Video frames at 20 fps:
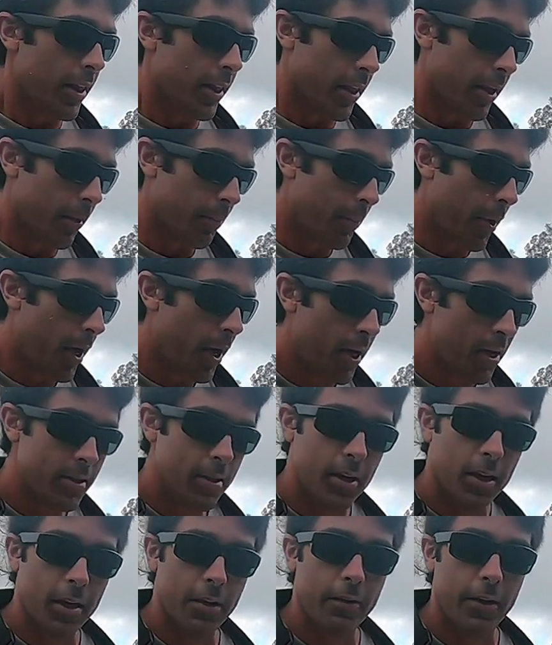The
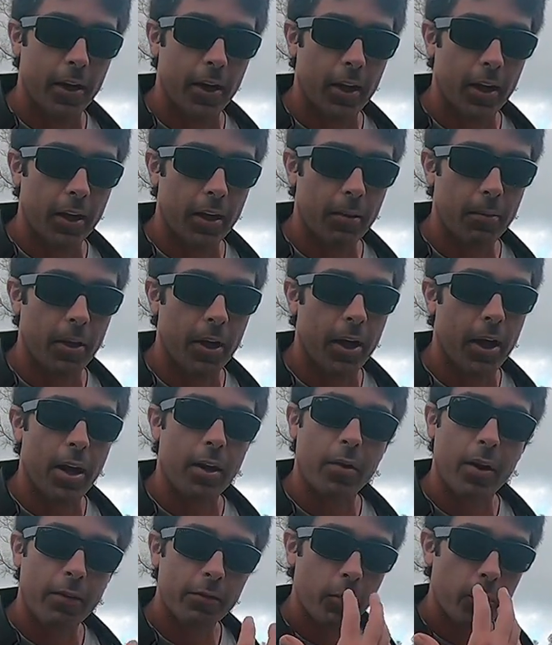positive I like about it, I
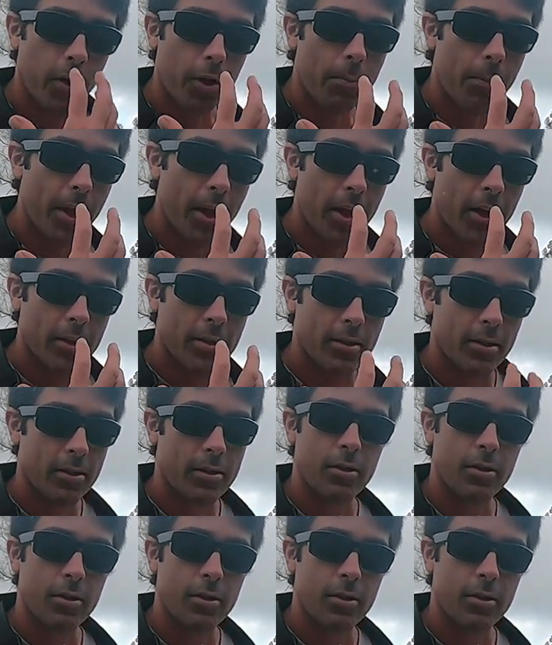don't have to wear a mask.